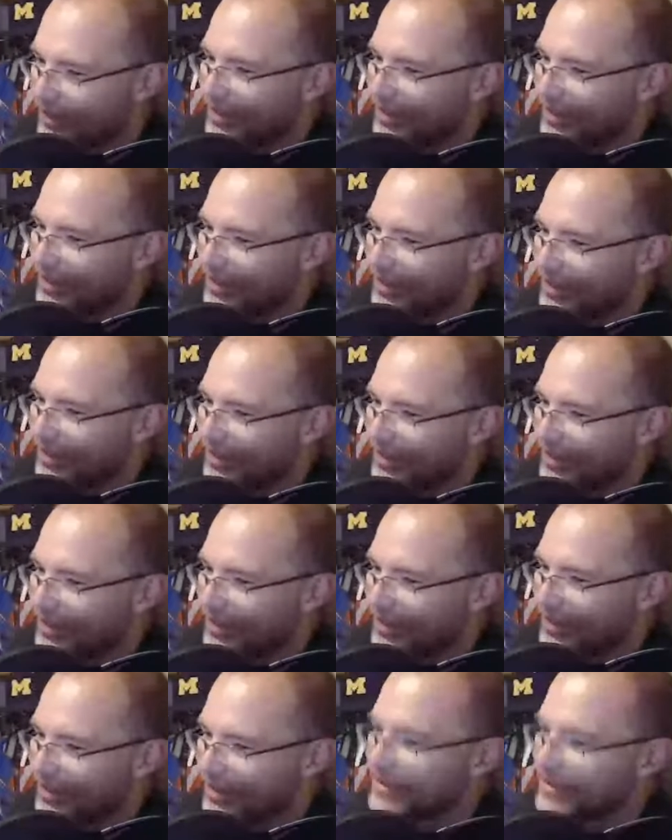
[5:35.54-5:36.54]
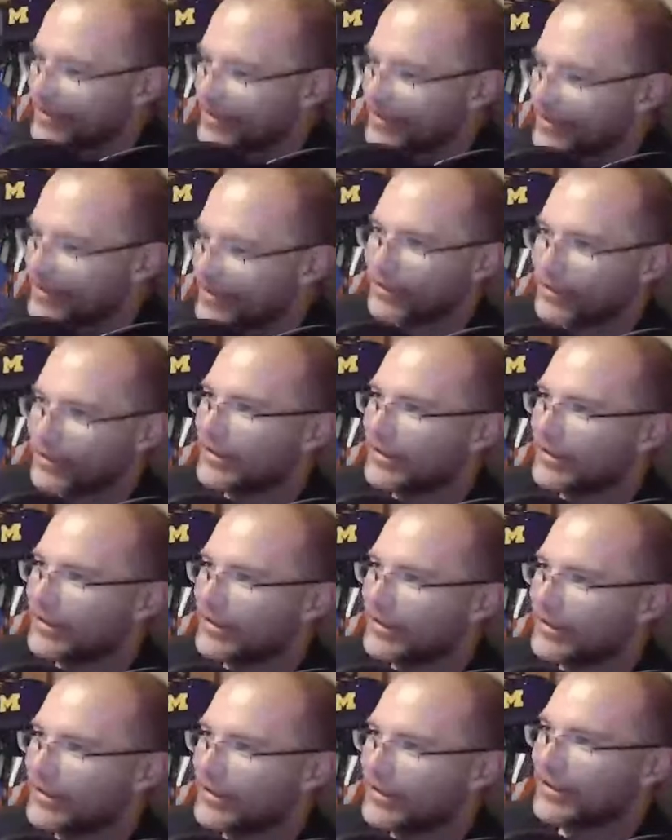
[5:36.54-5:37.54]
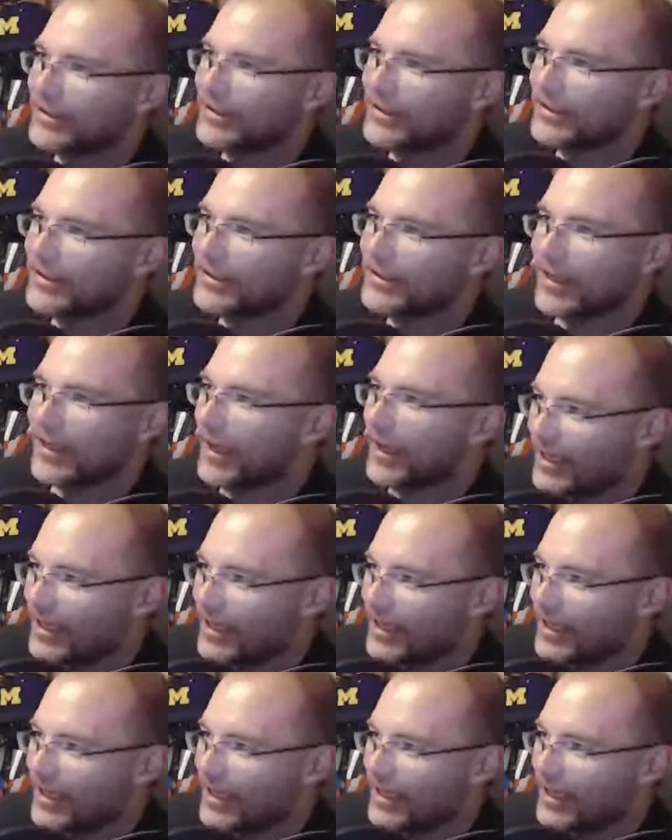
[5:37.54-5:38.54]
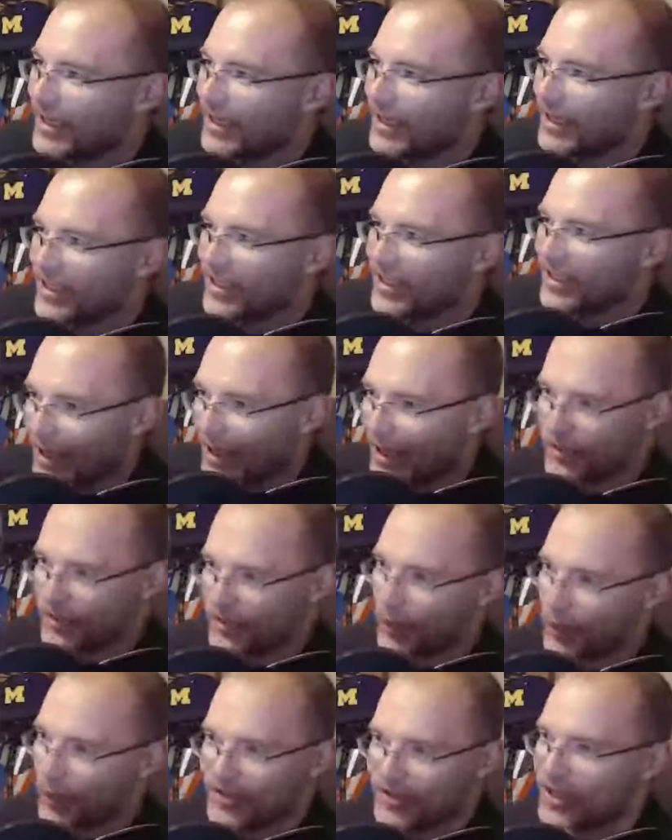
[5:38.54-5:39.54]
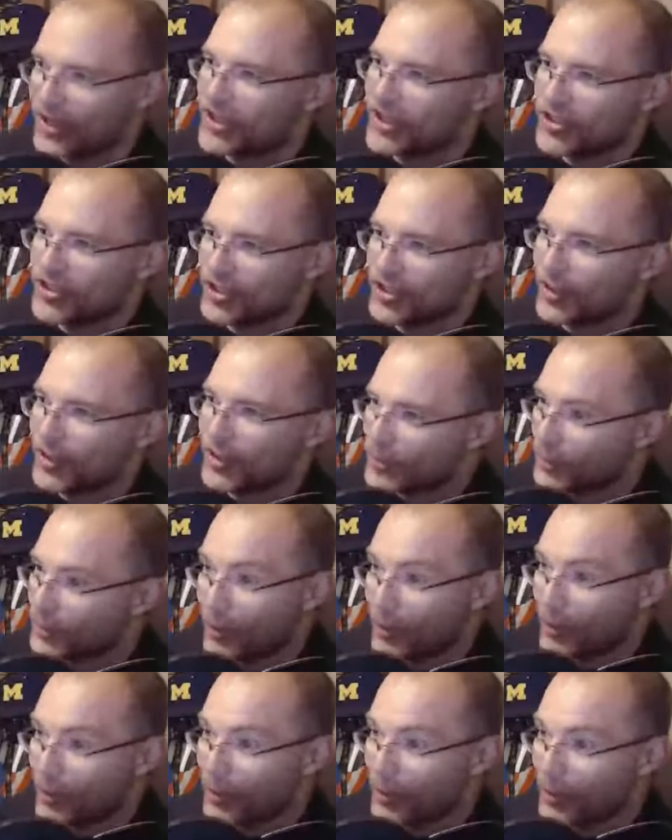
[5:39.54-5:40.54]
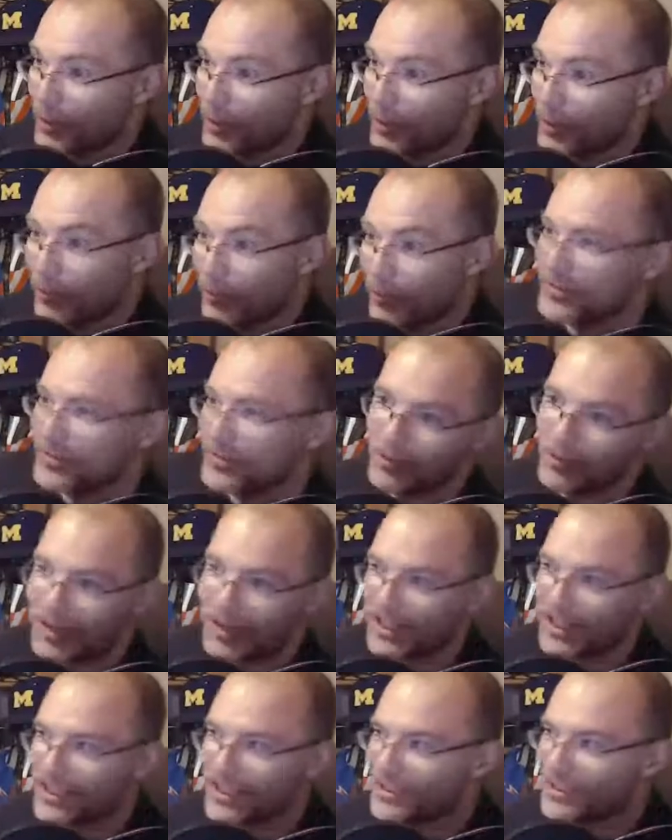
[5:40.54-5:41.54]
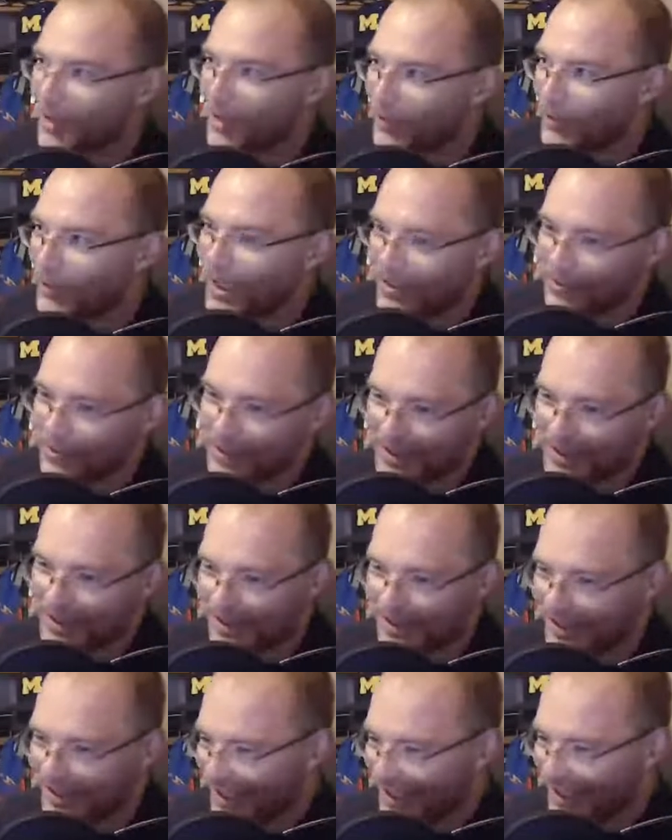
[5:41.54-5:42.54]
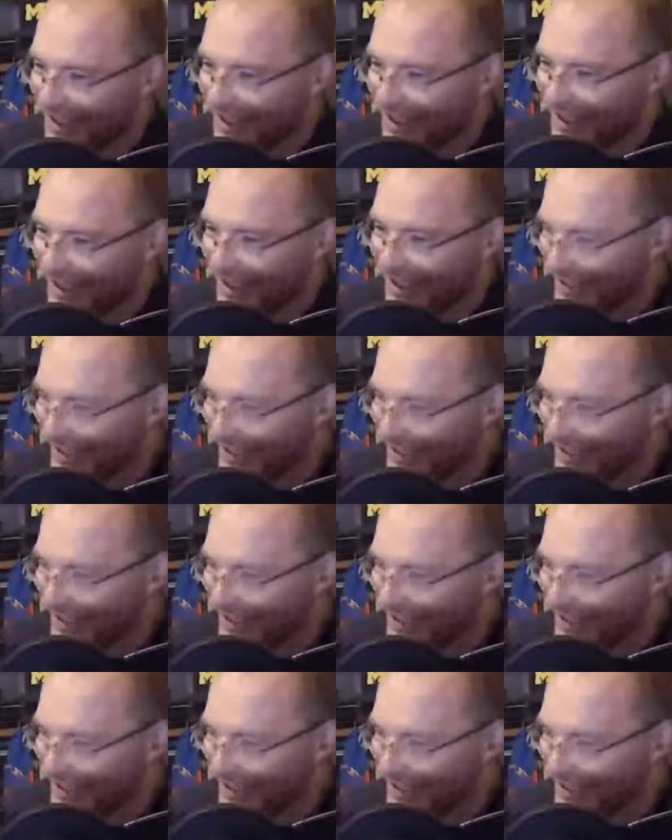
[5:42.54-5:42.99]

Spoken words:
it's more an indicator of my disorganization, which we will get into when we get into my week, because